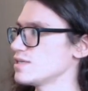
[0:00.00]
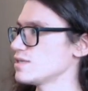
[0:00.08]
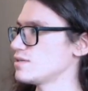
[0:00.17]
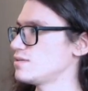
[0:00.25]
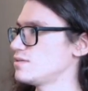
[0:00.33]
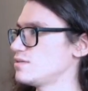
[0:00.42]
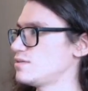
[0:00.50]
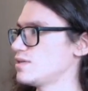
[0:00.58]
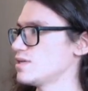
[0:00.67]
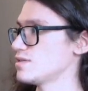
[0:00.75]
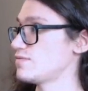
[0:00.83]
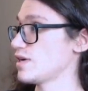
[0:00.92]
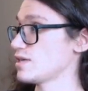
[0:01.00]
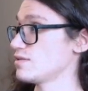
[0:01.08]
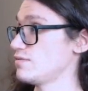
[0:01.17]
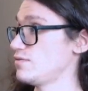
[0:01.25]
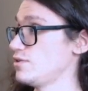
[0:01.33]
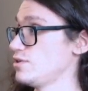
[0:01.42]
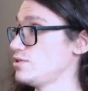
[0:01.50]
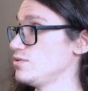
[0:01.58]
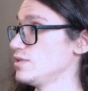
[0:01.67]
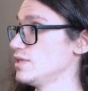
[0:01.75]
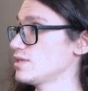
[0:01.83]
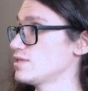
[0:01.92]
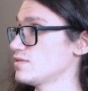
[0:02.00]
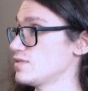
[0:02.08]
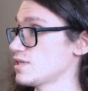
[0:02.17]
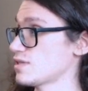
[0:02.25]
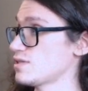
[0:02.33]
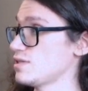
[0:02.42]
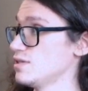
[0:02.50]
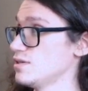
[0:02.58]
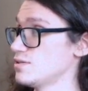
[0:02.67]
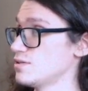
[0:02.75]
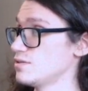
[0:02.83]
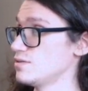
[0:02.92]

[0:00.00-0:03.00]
It does in fact have 32 gigs of 1600